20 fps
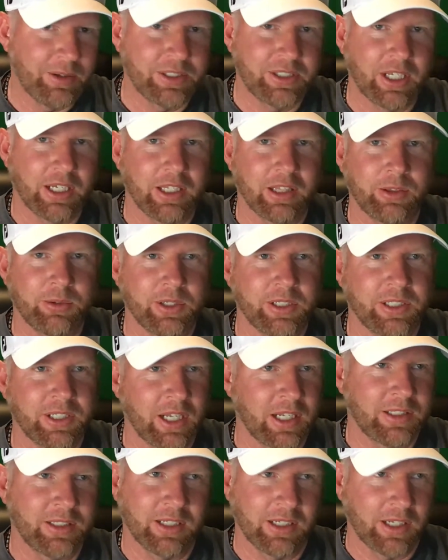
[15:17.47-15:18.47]
it's like at 3
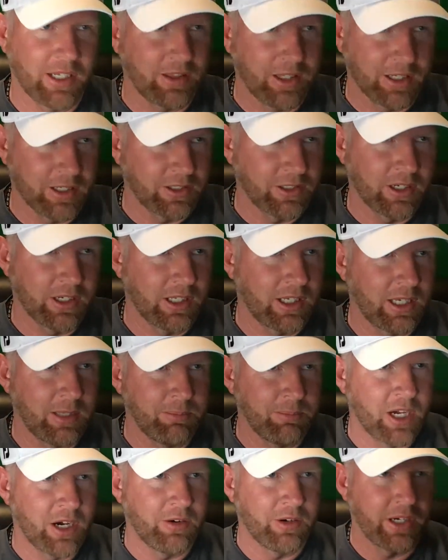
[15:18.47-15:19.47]
cents, and I think it's going to keep
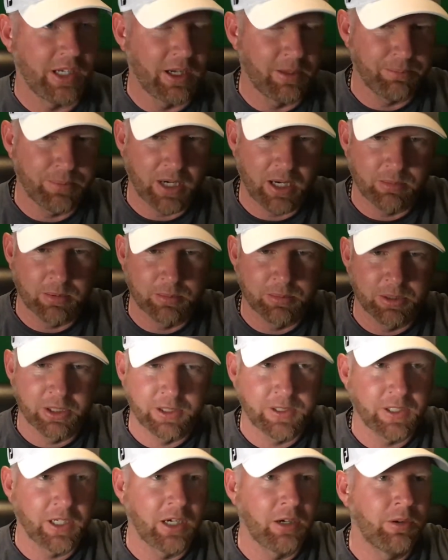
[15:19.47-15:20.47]
going up probably.
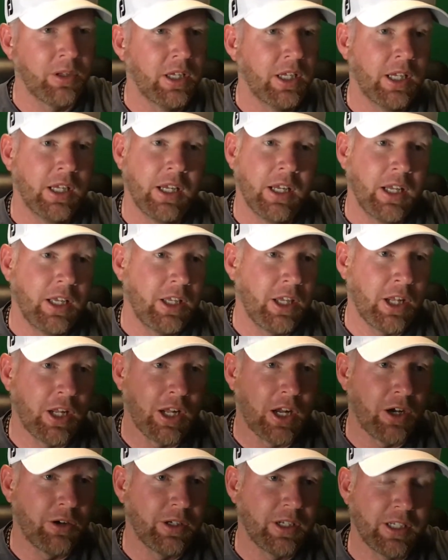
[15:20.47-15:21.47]
So,
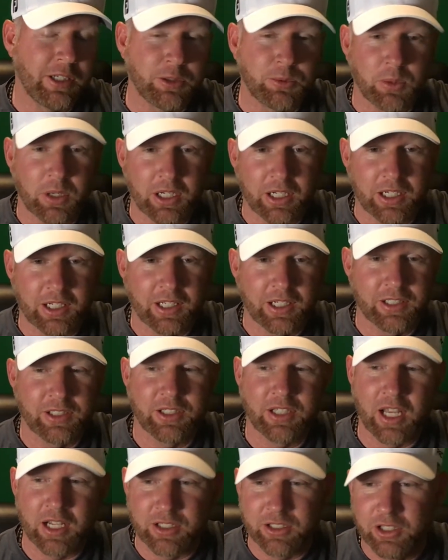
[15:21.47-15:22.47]
it is what it is.
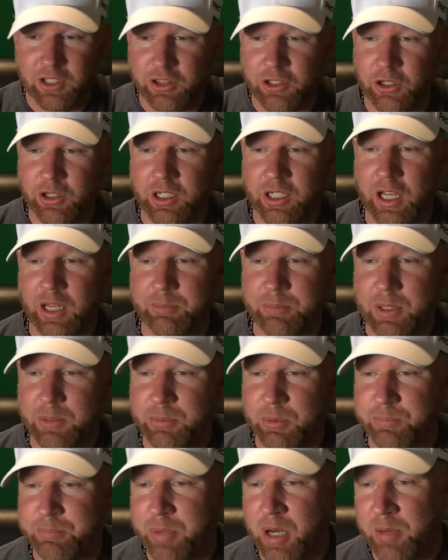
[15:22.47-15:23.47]
Thanks to the 39
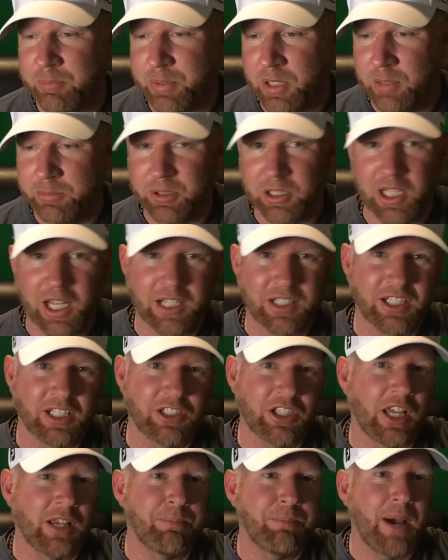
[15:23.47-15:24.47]
people pumping up the likes. It's
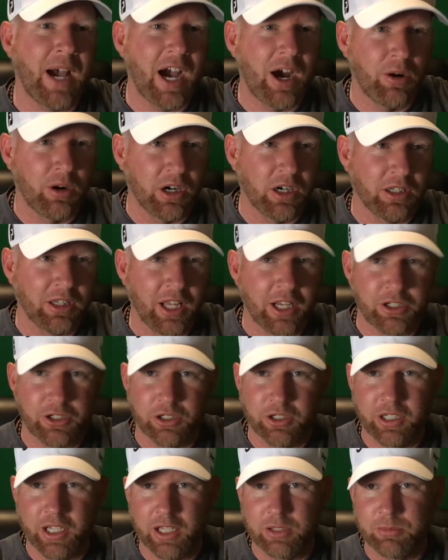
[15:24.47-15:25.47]
like Power Ledger.
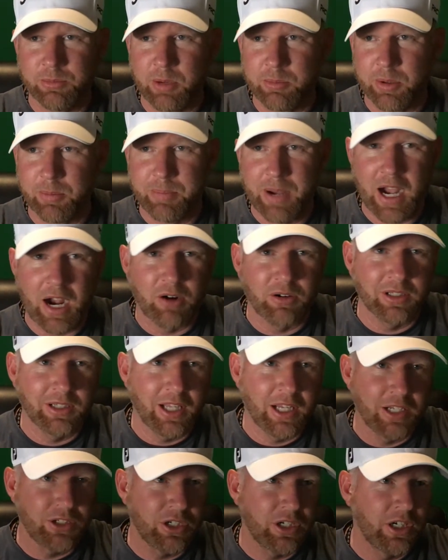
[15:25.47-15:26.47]
You guys remember Power
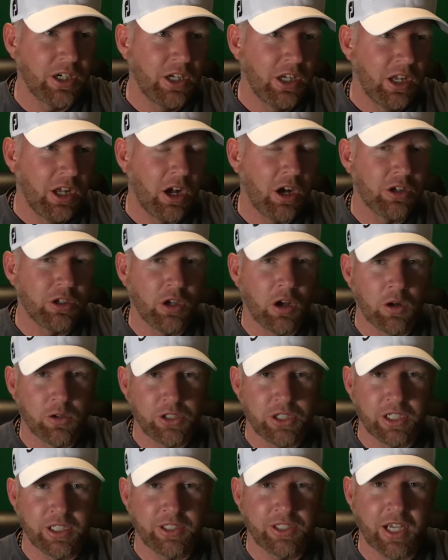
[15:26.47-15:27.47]
Ledger? All you
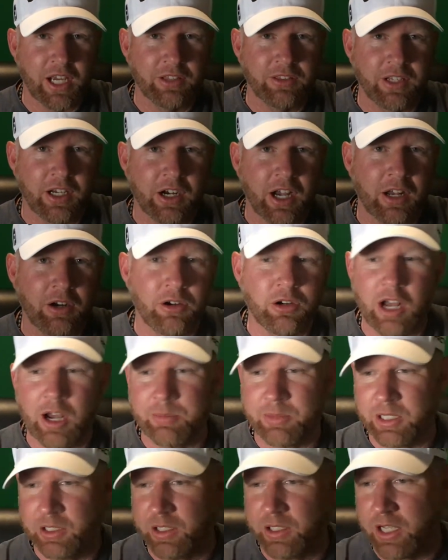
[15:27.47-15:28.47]
OGs out there. I don't know how
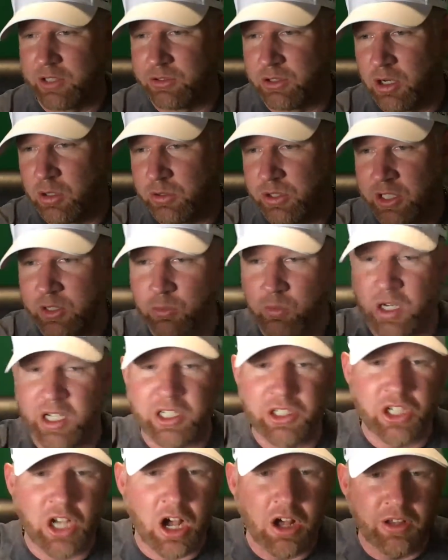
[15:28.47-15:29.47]
many of you guys are OGs. When did
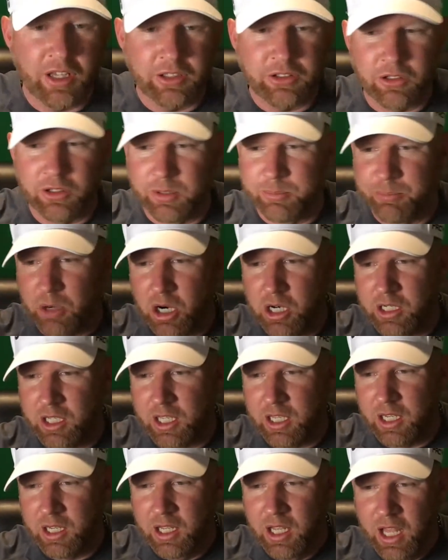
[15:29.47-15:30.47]
you all enter the
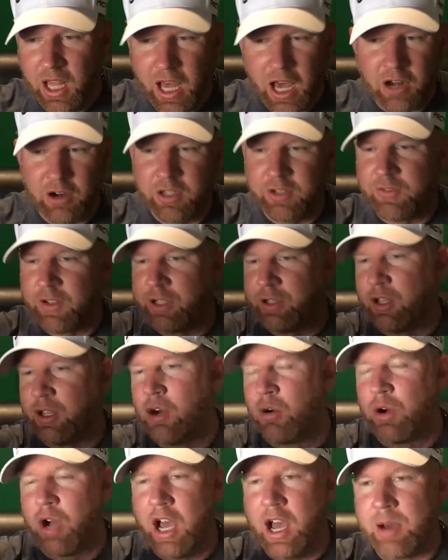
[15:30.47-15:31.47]
market? I don't even
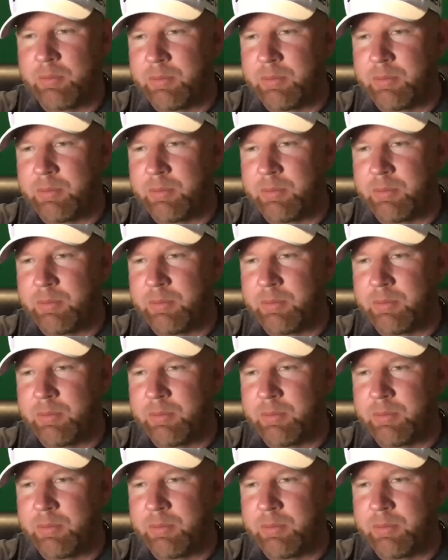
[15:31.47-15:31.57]
know